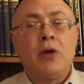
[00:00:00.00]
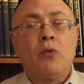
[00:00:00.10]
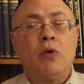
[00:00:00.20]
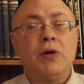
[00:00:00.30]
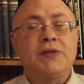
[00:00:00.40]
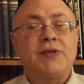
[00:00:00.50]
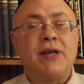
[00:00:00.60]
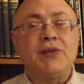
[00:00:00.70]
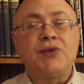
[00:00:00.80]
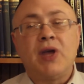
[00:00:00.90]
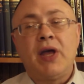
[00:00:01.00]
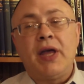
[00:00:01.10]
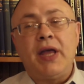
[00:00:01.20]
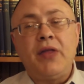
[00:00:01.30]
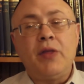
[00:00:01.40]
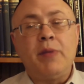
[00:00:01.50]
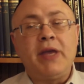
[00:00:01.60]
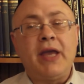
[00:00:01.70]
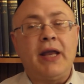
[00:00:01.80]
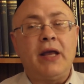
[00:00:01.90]
where it says, "In the
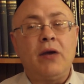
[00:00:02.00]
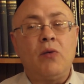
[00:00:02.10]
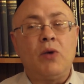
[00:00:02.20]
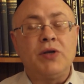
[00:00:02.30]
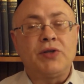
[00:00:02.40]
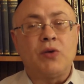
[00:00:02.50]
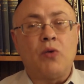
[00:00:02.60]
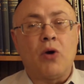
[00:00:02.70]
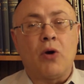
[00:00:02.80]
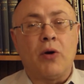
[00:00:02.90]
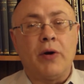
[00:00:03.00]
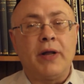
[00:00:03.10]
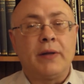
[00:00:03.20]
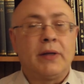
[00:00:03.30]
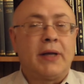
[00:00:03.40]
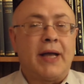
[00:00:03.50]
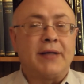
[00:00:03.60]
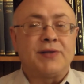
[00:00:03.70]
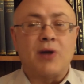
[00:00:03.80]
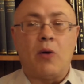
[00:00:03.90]
beginning was the Word,"
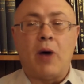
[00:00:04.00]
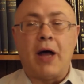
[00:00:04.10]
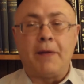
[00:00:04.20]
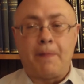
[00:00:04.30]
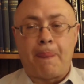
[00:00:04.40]
and so on.